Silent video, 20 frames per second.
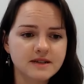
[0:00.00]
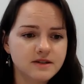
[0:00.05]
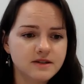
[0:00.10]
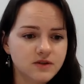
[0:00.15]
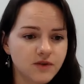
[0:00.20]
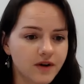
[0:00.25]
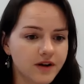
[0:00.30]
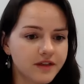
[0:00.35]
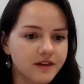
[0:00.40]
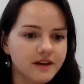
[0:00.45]

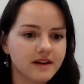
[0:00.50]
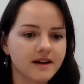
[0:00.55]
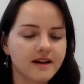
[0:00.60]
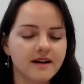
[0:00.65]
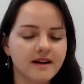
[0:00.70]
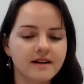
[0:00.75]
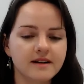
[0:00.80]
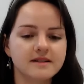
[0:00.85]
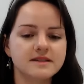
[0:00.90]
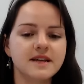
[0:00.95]
So I think
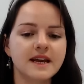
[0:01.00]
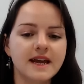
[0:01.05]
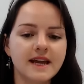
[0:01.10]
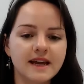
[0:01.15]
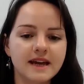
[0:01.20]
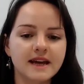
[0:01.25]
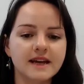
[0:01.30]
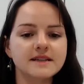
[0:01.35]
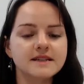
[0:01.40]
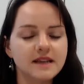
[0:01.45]

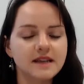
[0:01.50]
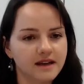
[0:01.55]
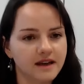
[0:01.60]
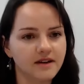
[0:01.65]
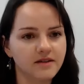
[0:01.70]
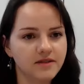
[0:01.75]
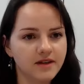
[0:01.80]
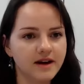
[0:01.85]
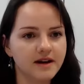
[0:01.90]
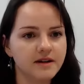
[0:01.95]
taking into
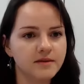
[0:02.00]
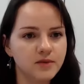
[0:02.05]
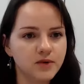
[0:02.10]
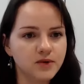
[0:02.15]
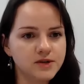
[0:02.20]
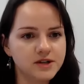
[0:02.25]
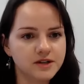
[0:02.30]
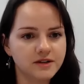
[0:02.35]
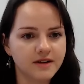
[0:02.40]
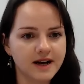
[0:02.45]
account that
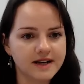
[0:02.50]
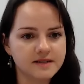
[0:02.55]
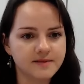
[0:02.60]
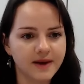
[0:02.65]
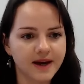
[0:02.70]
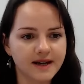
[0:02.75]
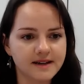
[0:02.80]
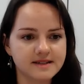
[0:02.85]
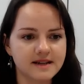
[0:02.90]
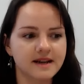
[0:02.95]
emotional
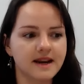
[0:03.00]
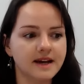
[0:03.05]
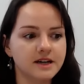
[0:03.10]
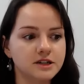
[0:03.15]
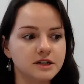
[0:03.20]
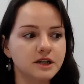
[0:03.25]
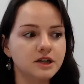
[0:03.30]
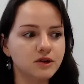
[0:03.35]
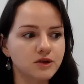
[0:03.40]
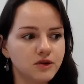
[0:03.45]
aspect and
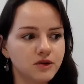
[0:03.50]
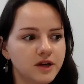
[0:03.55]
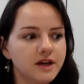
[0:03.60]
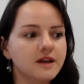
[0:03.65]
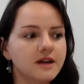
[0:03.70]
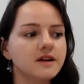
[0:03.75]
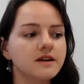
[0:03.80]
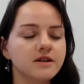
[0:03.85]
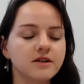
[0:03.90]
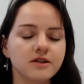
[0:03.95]
actually
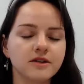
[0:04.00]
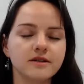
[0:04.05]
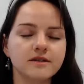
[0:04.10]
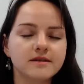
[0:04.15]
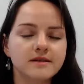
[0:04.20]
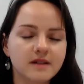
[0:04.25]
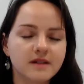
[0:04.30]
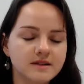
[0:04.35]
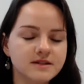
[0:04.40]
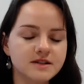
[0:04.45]
looking at your
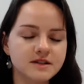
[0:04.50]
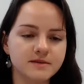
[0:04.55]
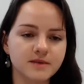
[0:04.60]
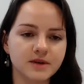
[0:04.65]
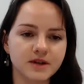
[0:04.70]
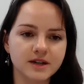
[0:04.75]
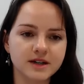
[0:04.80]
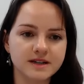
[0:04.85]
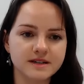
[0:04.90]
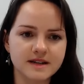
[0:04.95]

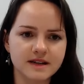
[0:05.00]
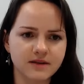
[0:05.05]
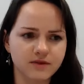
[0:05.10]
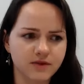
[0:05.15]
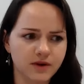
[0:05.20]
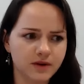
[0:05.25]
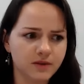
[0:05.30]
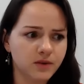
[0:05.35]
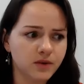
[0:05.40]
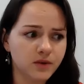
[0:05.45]
customer and saying,
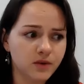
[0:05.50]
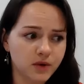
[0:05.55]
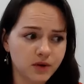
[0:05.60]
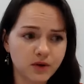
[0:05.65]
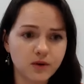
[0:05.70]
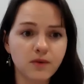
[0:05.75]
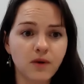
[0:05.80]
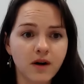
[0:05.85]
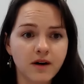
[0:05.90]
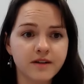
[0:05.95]
right, well,
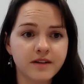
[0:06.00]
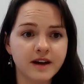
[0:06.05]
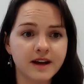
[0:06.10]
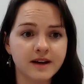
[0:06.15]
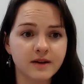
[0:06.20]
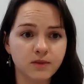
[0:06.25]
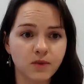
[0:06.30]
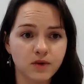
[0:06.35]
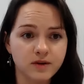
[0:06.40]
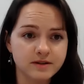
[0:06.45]
who are they
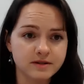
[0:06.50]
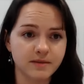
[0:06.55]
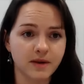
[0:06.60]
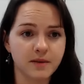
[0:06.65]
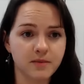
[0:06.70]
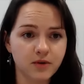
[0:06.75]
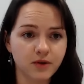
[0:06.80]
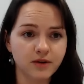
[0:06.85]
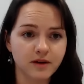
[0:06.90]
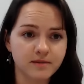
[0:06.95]
and what does my
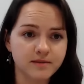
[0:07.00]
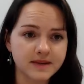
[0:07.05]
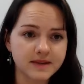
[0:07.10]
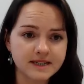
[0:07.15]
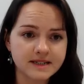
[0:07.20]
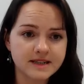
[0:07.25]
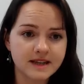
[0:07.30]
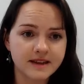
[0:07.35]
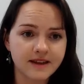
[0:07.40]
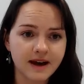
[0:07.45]
product
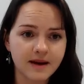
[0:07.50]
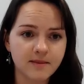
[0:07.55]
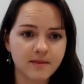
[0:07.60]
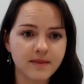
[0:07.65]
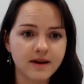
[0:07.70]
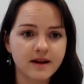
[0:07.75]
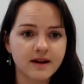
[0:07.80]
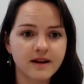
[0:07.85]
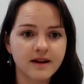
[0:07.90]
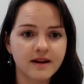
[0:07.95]
mean to them,